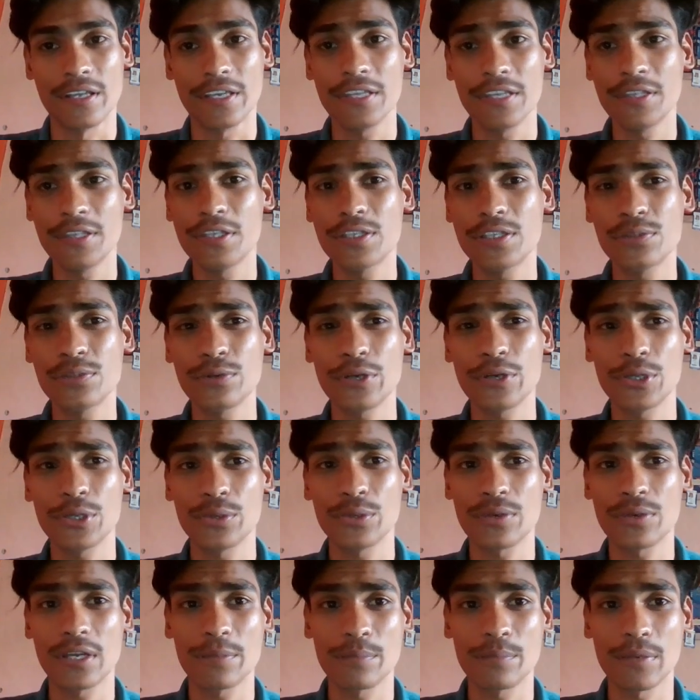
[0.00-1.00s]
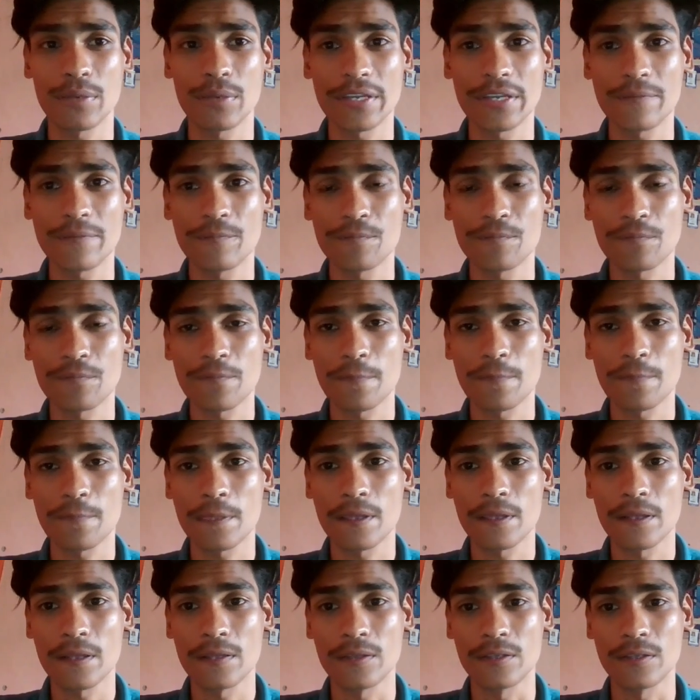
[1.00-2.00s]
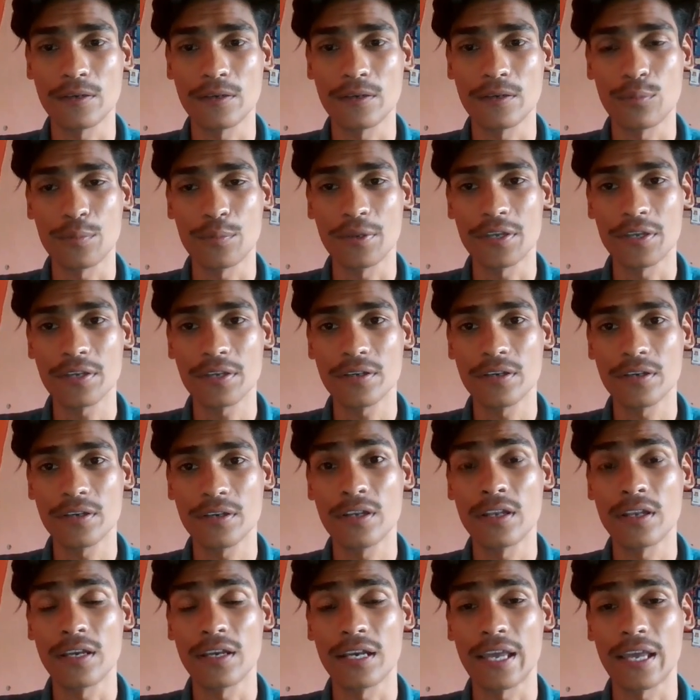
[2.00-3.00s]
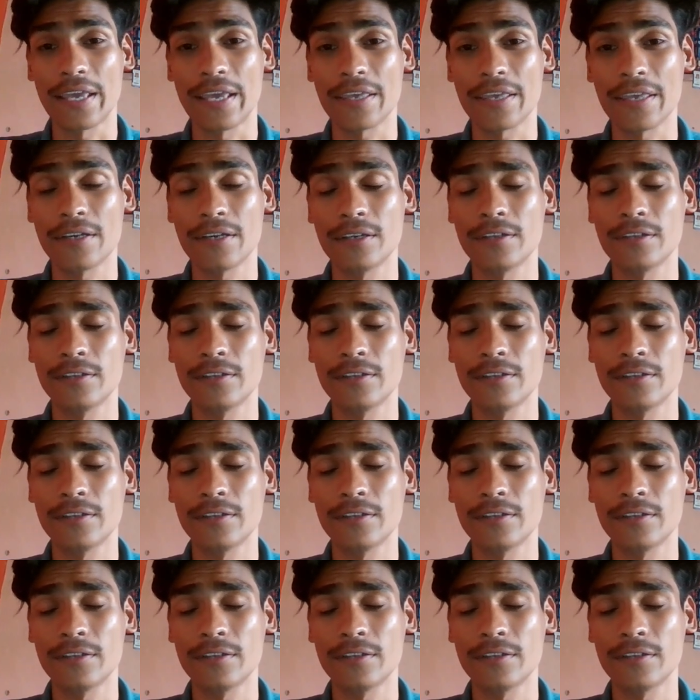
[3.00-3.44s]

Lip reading: In this way, you can play the opening like